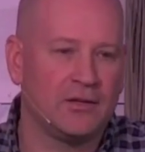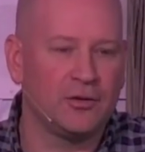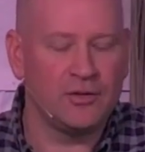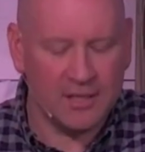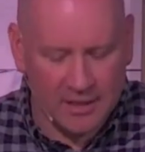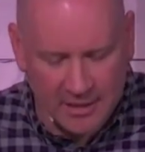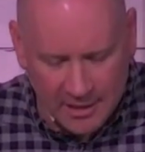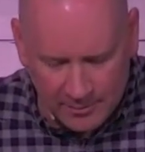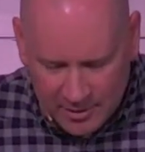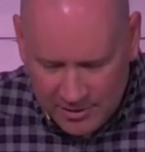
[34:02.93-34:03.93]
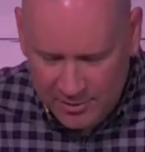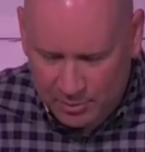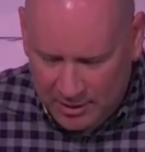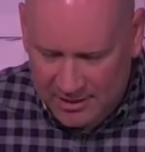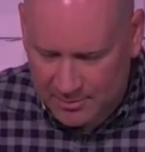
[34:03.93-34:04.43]
You didn't come to this
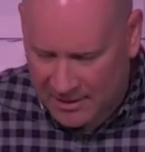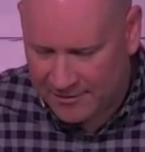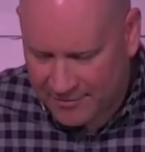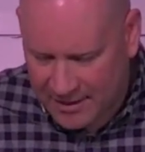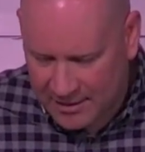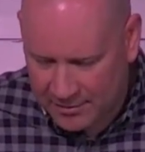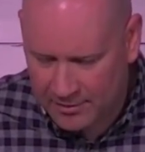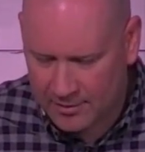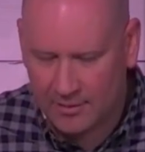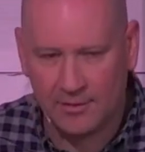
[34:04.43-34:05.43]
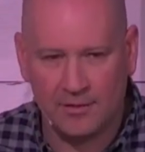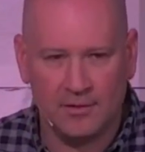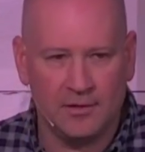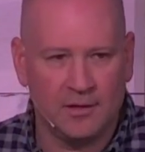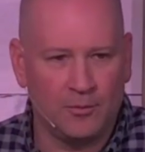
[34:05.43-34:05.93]
place by faith
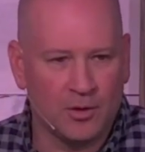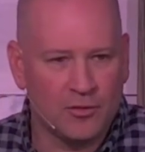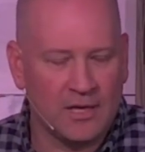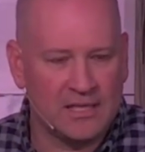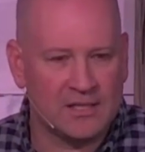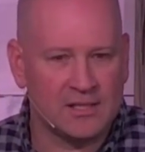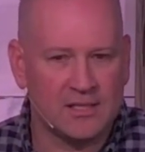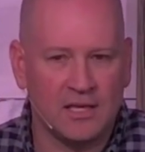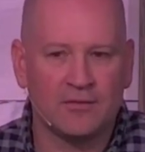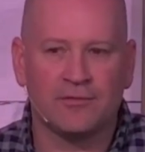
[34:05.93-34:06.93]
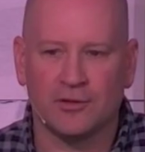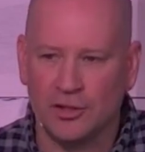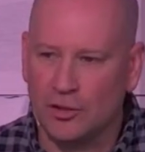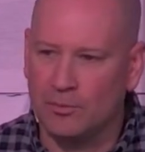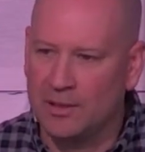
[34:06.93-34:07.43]
in what Christ has done for
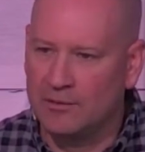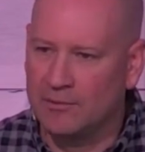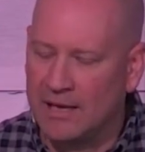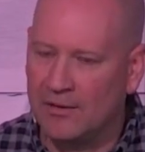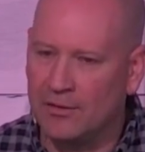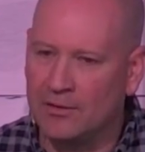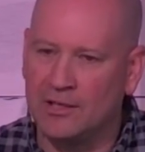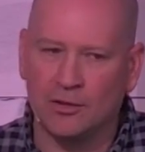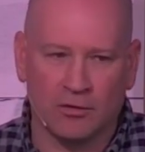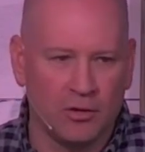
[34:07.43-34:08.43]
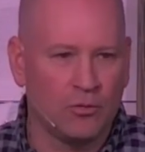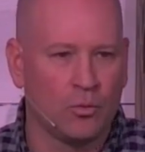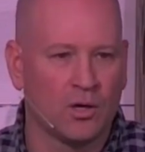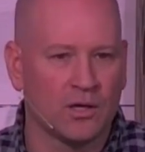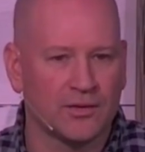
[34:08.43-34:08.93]
you, but rather in your own
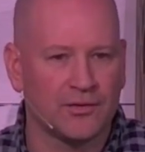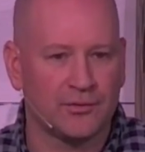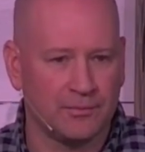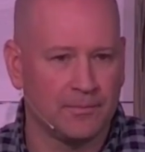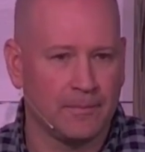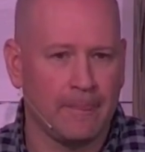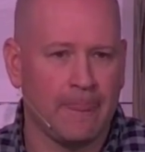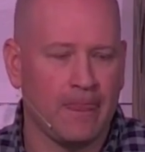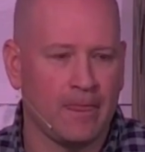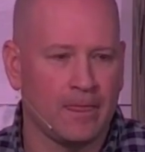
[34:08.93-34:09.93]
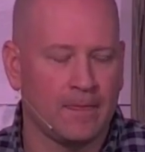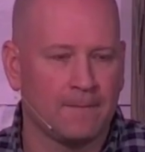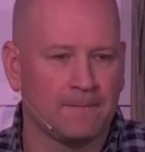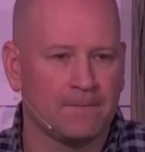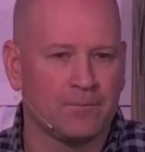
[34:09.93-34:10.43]
works.
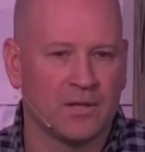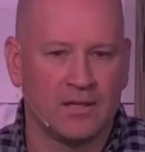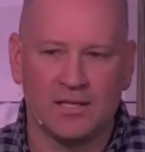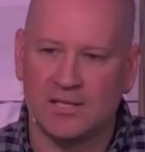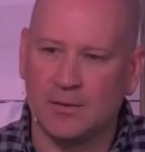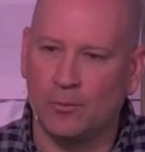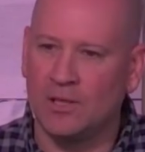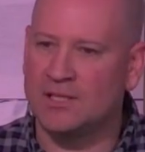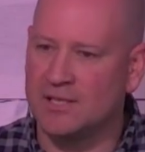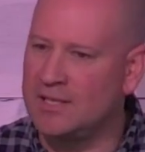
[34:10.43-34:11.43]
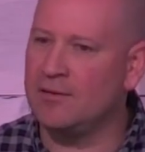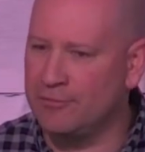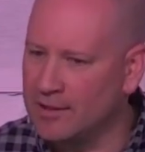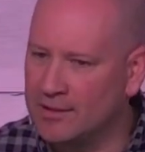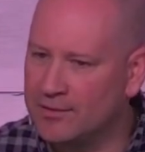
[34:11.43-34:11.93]
And they said, What's the
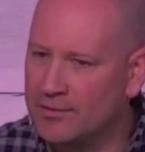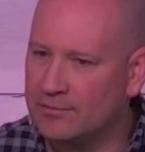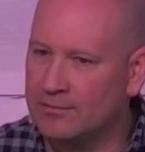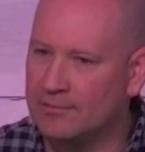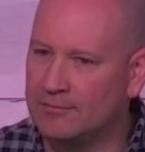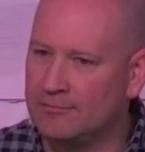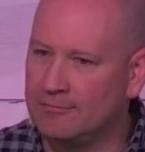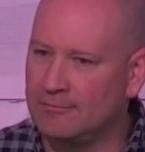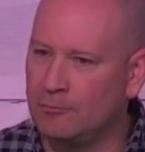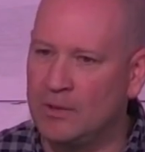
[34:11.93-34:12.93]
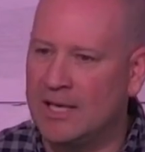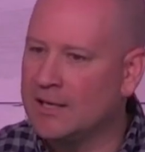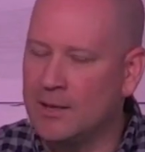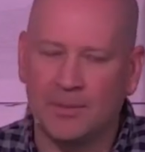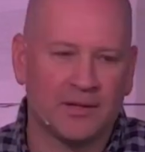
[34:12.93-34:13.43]
difference? We end
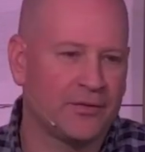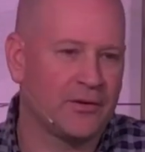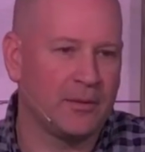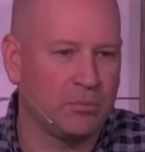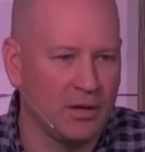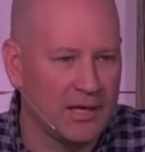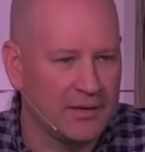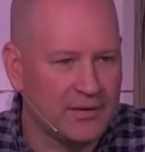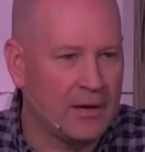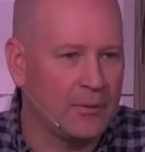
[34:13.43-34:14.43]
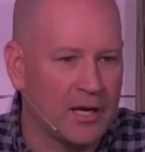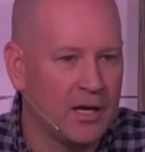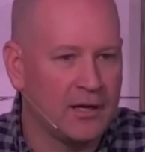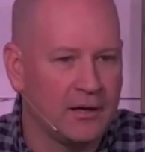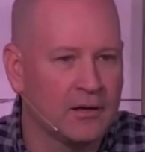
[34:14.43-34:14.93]
up at the same place. How we
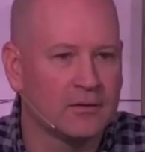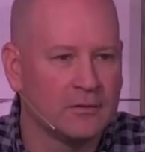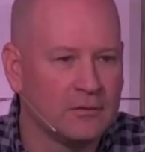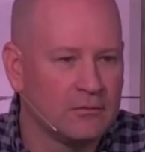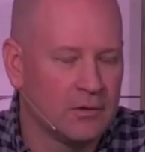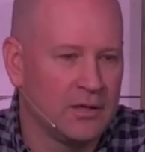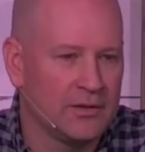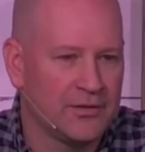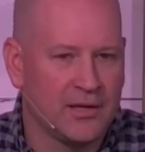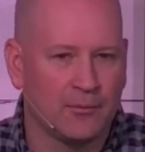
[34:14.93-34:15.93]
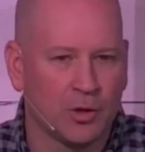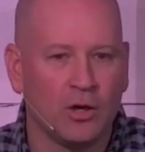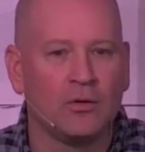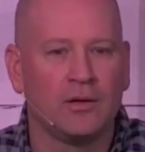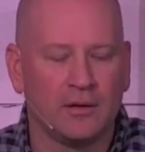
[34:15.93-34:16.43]
got here, we're on the same road.